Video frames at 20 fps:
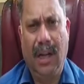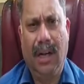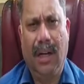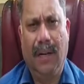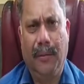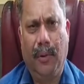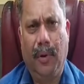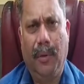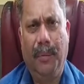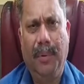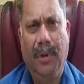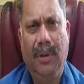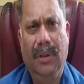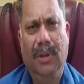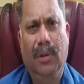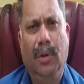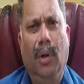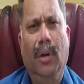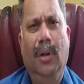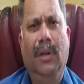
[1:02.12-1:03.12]
their effort,
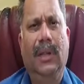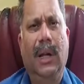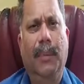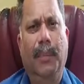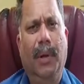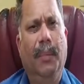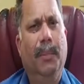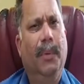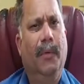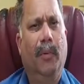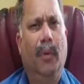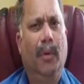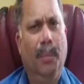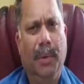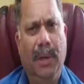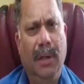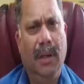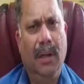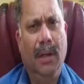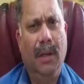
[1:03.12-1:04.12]
because all this happened before
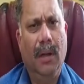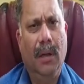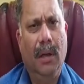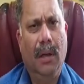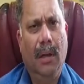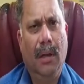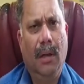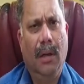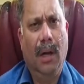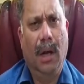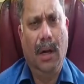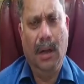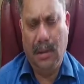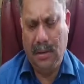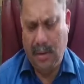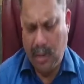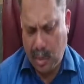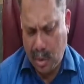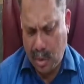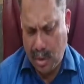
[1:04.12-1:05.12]
me. And
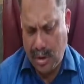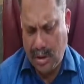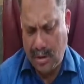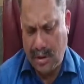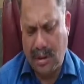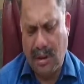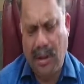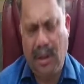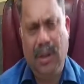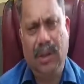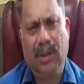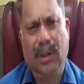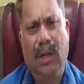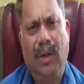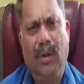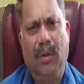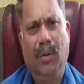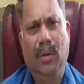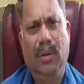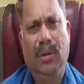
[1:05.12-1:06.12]
if she goes to Sabilizer,
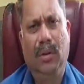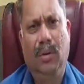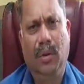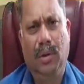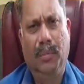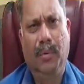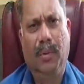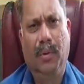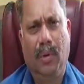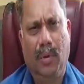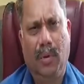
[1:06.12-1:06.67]
she goes to